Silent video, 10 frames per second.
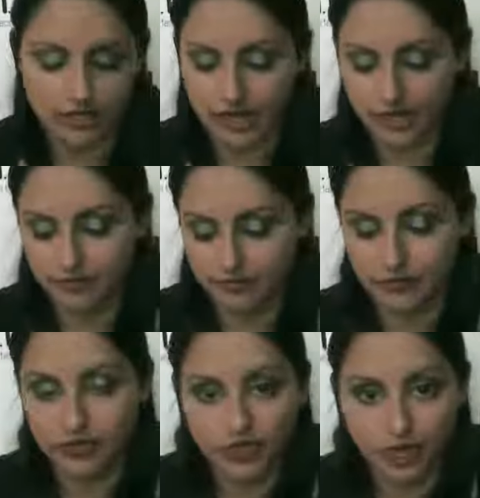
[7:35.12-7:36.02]
Now,
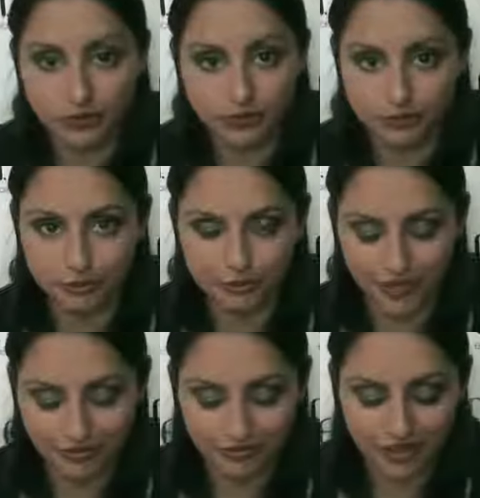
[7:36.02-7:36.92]
I wasn't
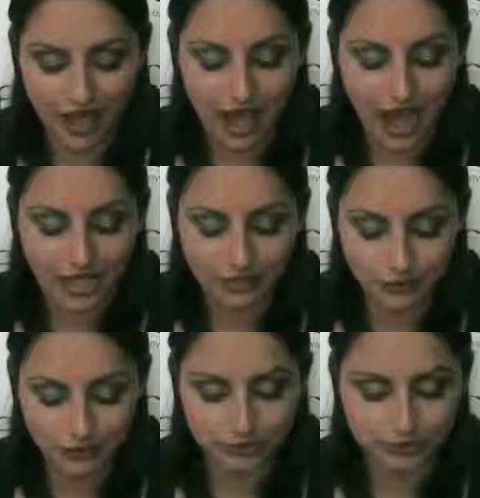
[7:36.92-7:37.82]
prepared for that
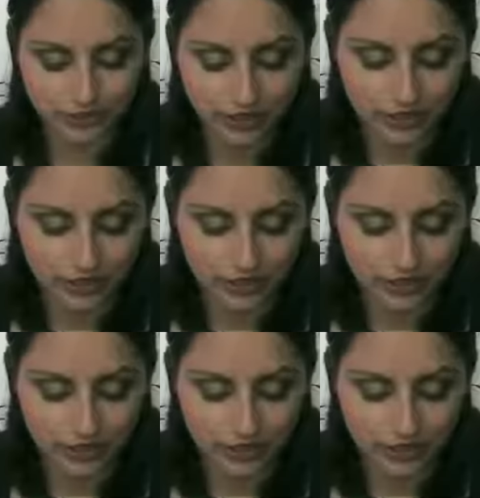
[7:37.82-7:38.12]
at all.